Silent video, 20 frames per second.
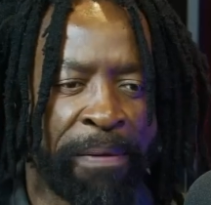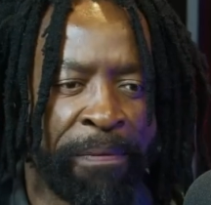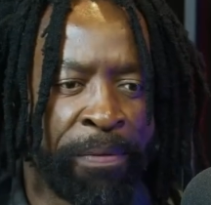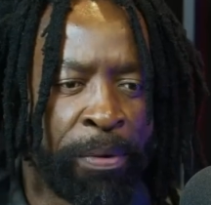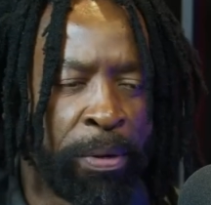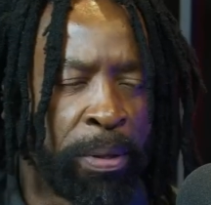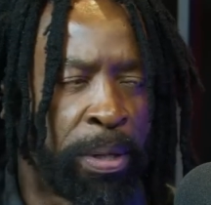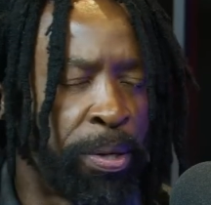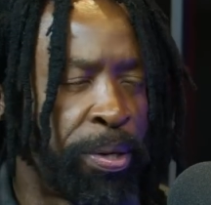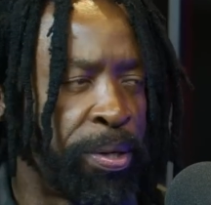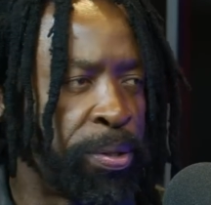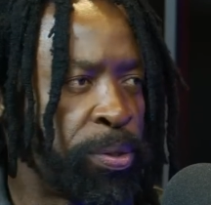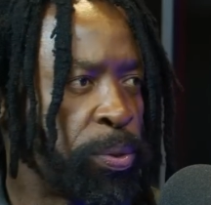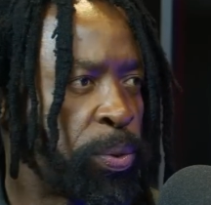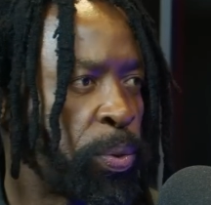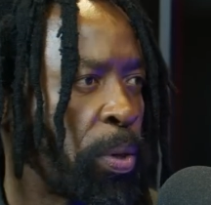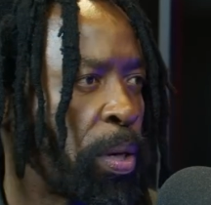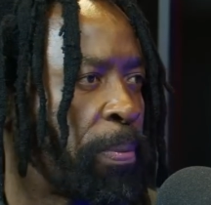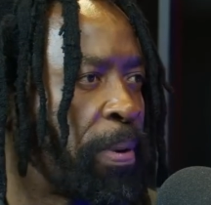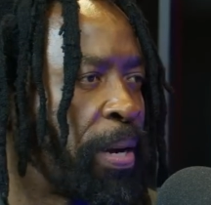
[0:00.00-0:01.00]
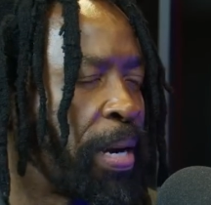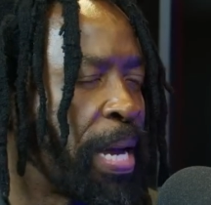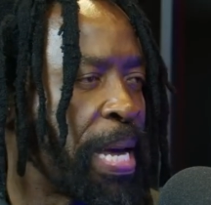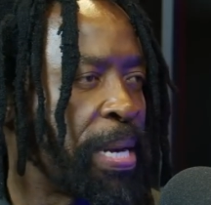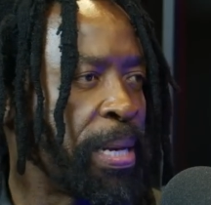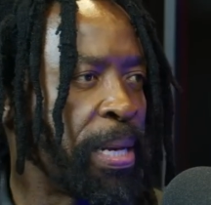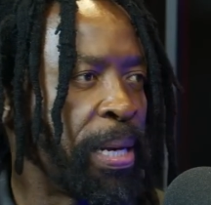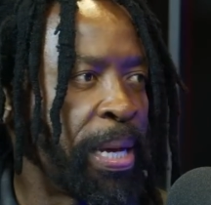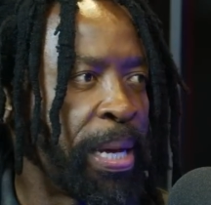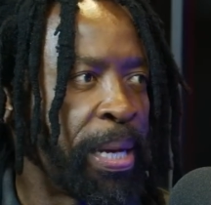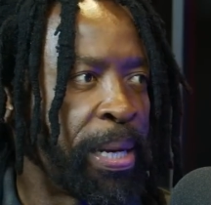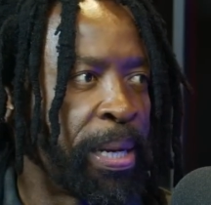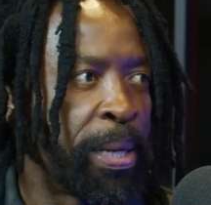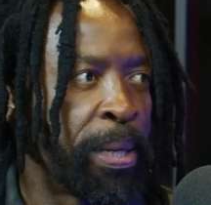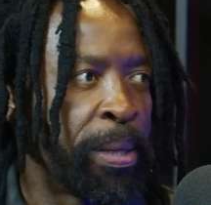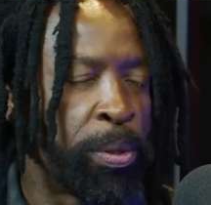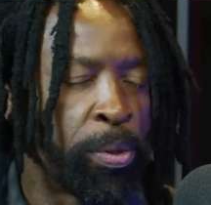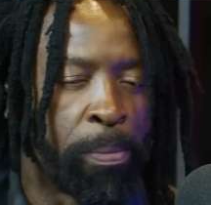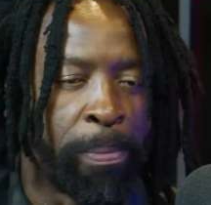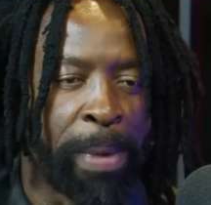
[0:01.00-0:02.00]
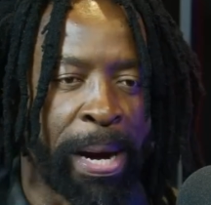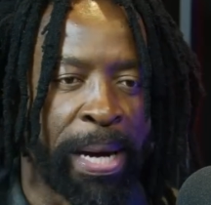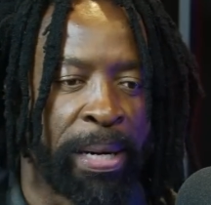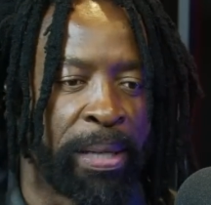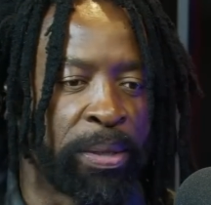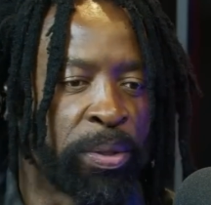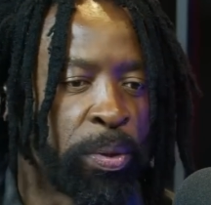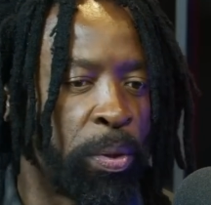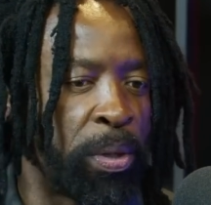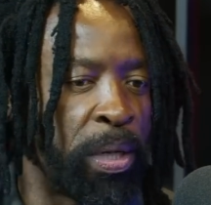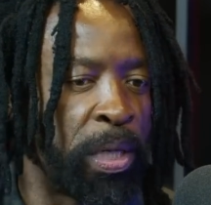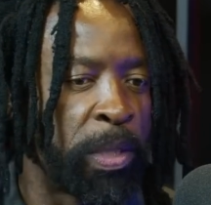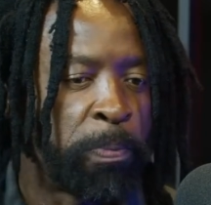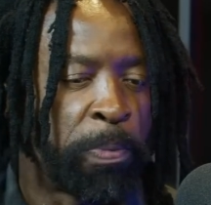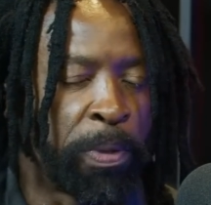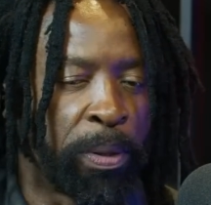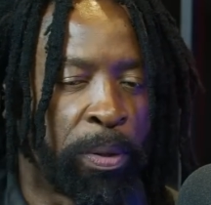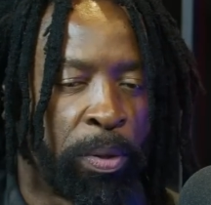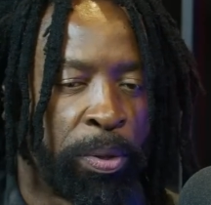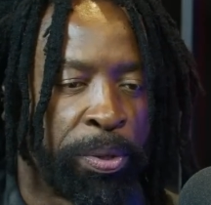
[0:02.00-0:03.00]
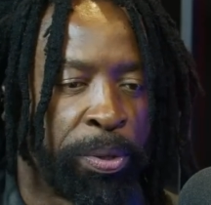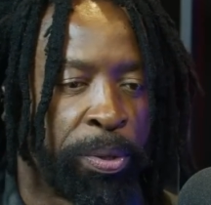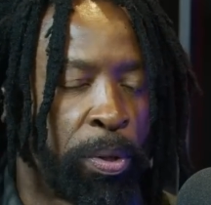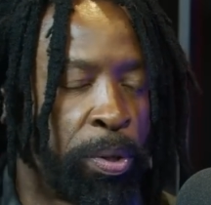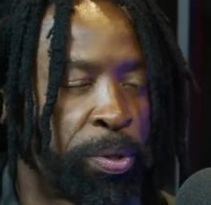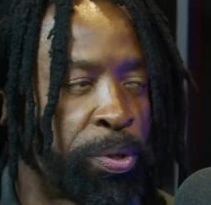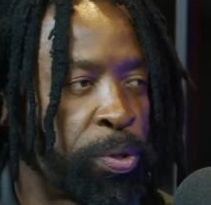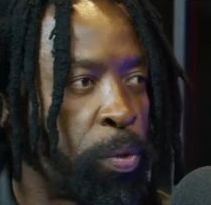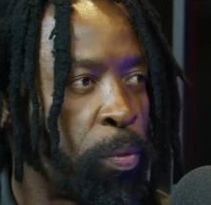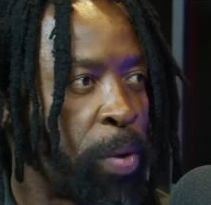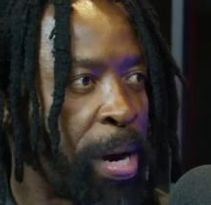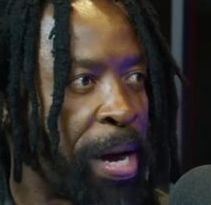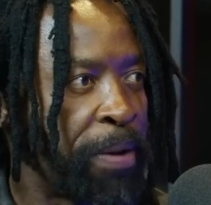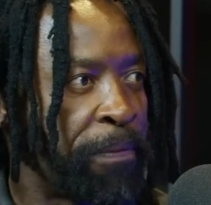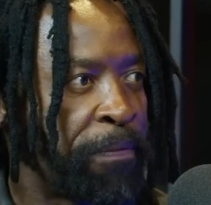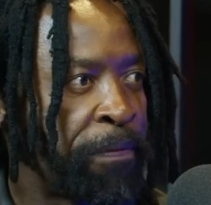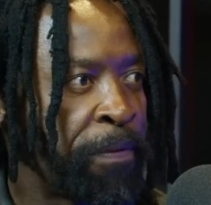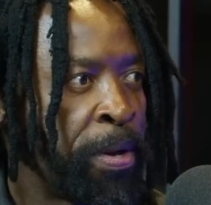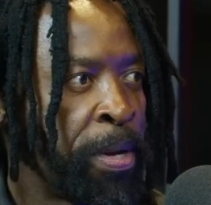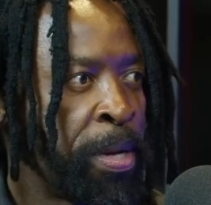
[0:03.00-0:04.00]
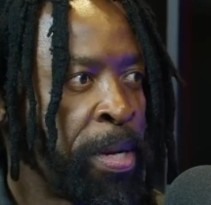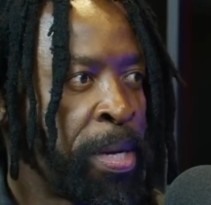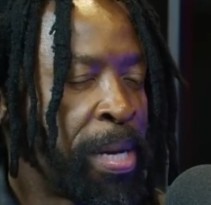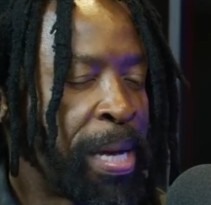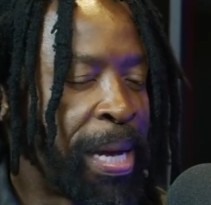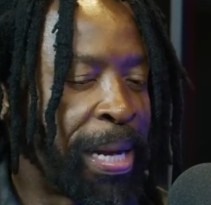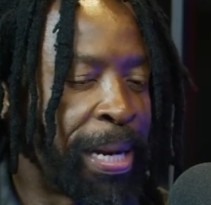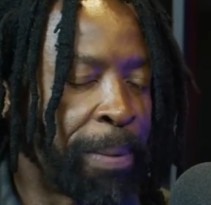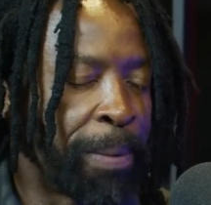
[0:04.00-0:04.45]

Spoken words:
not heard you talk about any lady, your mind has always been on your wife. And I'm